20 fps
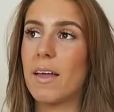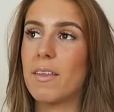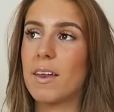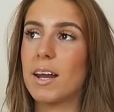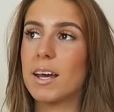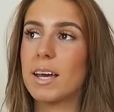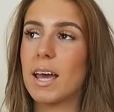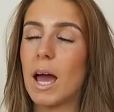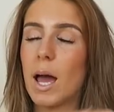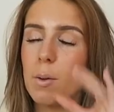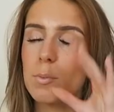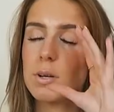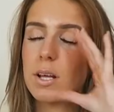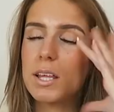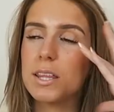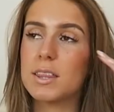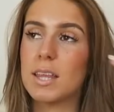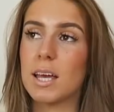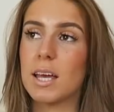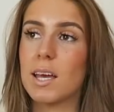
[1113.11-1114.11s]
And then I kept
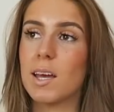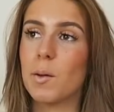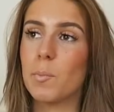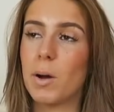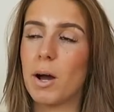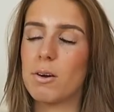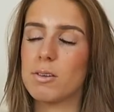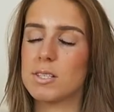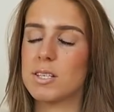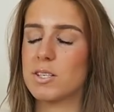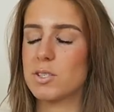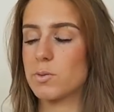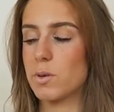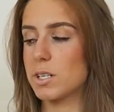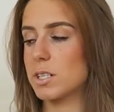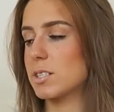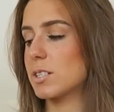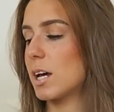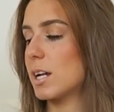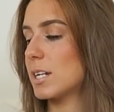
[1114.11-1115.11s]
like thinking about it. So I
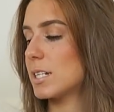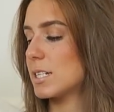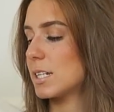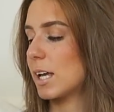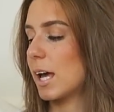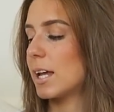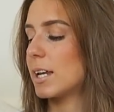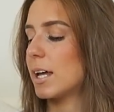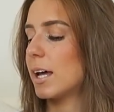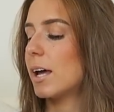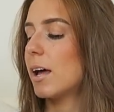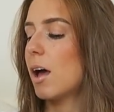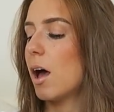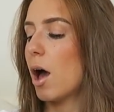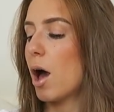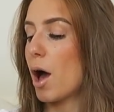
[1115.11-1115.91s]
decided to get it.